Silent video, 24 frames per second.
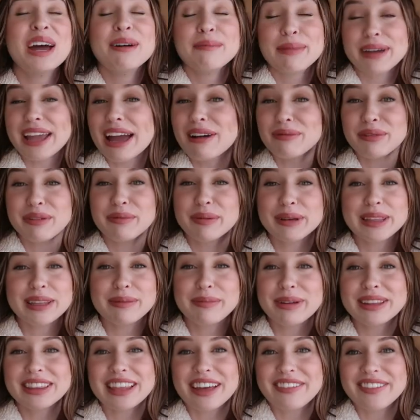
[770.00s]
But yeah, we've really
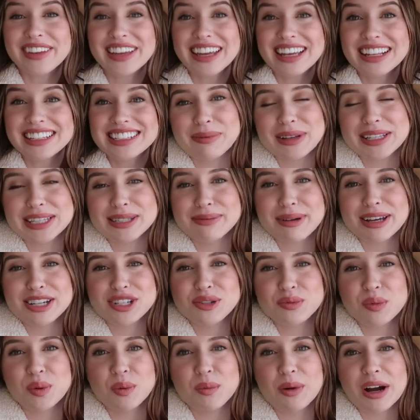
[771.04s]
been loving it. Me and
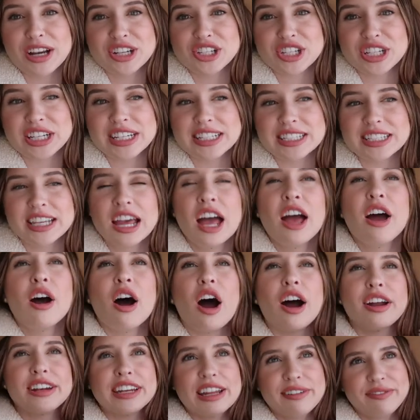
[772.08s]
Sebastian will watch it
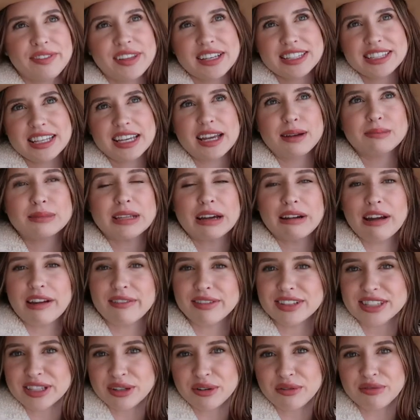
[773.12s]
on Netflix. It comes out
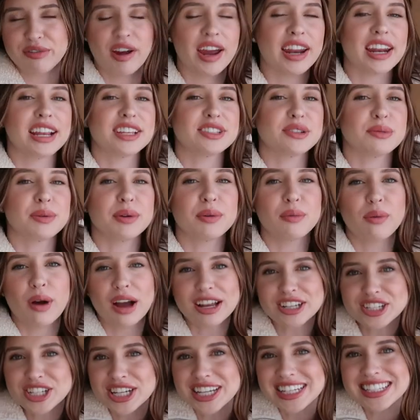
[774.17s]
every single Friday. So we
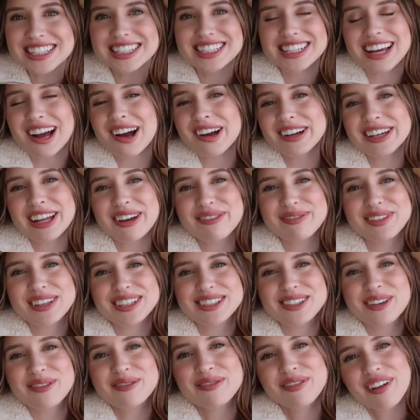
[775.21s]
watch it on
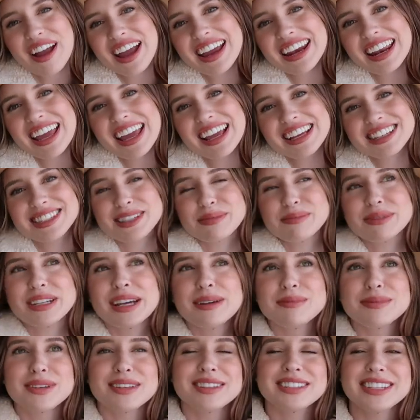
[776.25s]
Netflix on Friday,
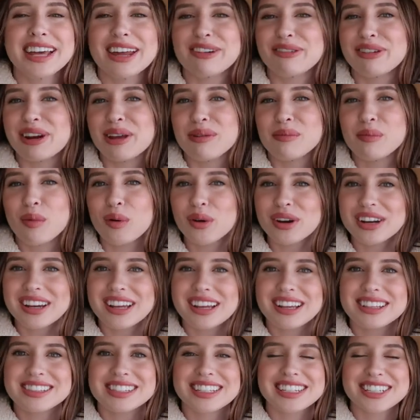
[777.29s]
sometimes on Saturday
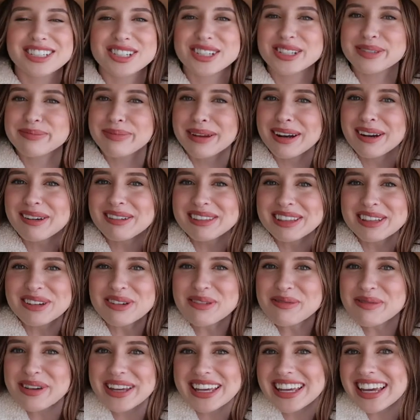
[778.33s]
mornings, and it's just been our
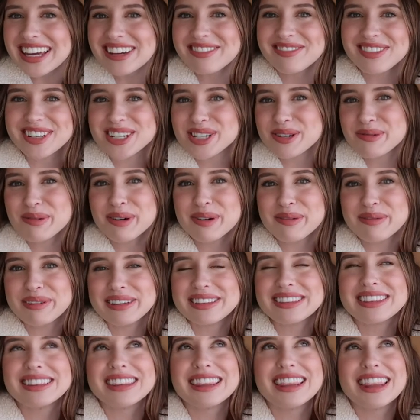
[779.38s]
little weekend ritual.
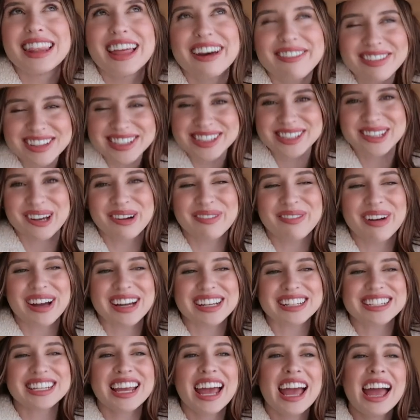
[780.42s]
We love it so
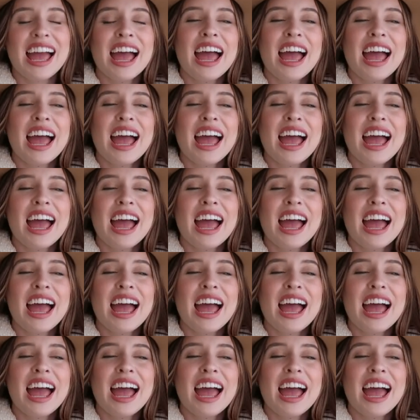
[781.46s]
much.